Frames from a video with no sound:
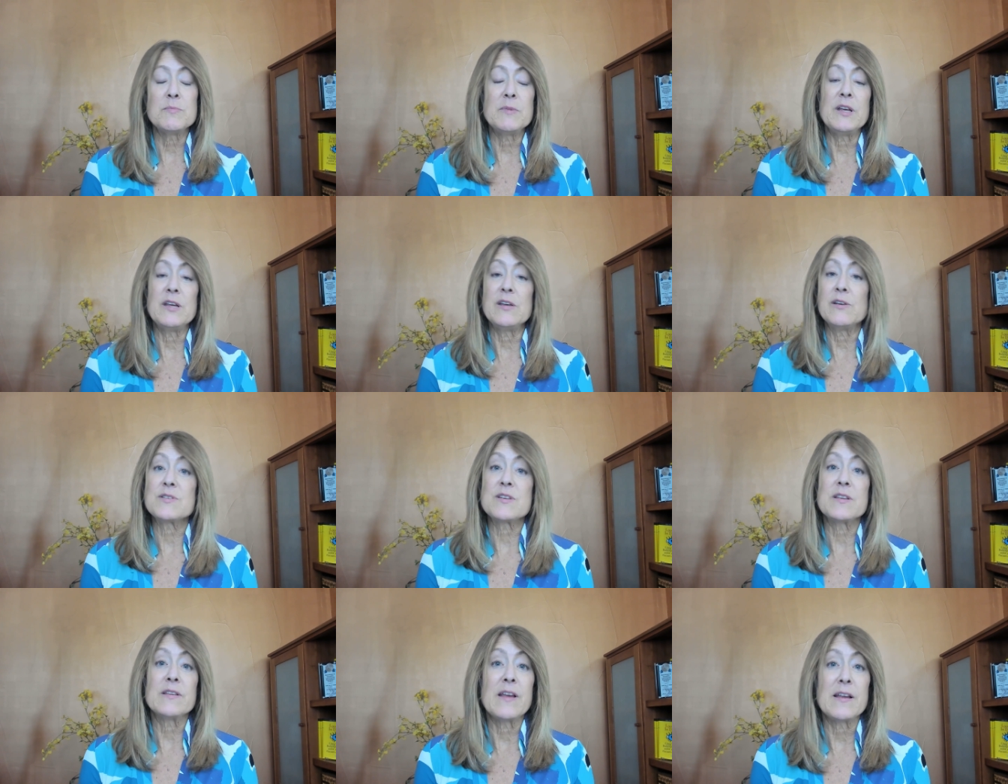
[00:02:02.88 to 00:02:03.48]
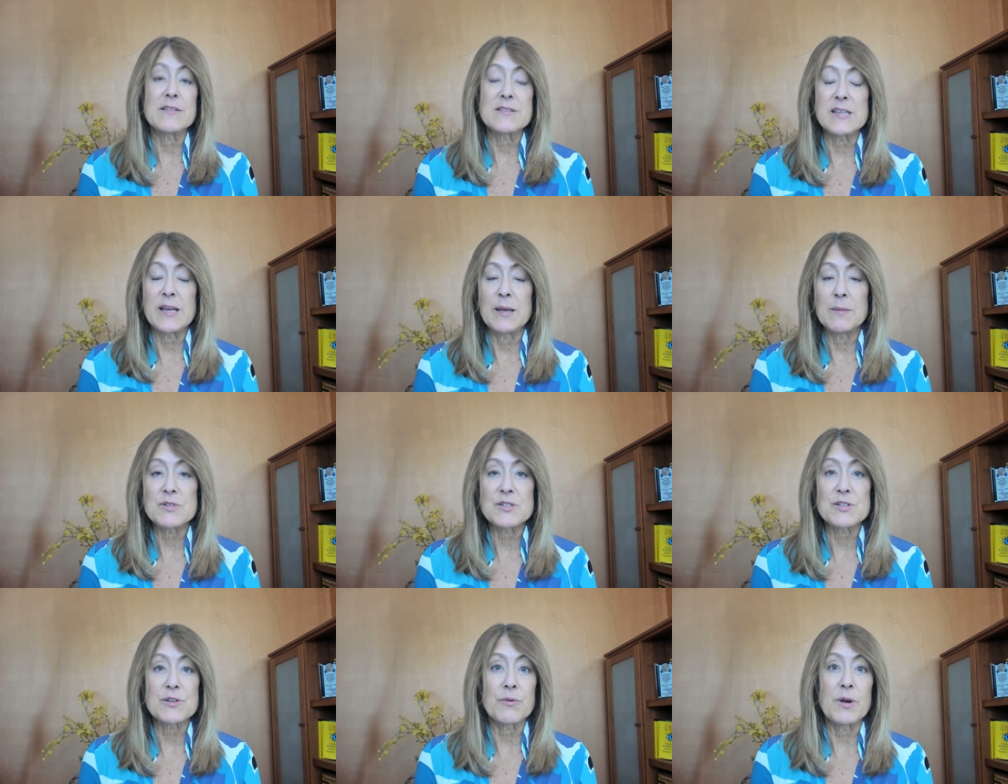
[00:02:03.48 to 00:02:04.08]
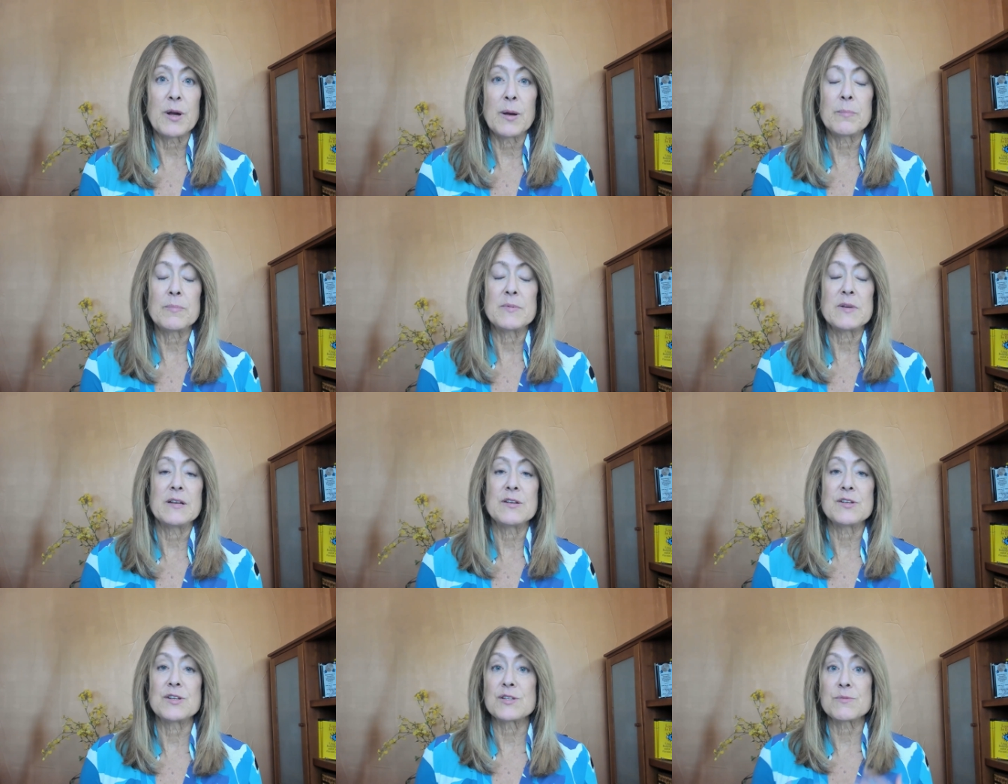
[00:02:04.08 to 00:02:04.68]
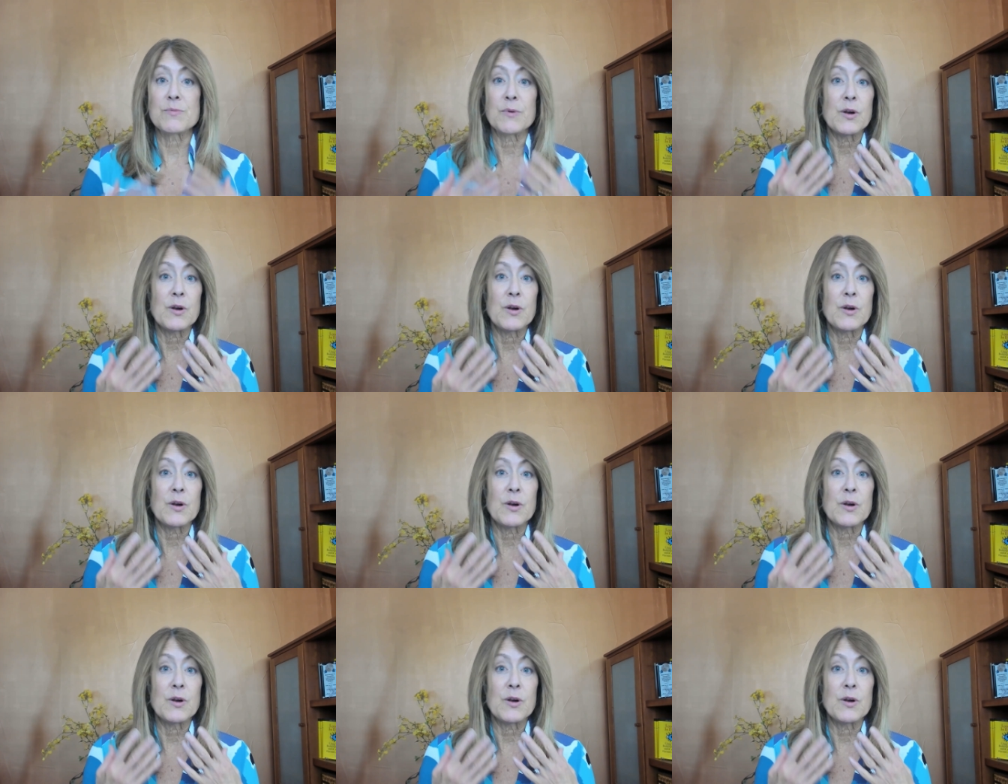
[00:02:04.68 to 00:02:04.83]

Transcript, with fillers: me using that same script and just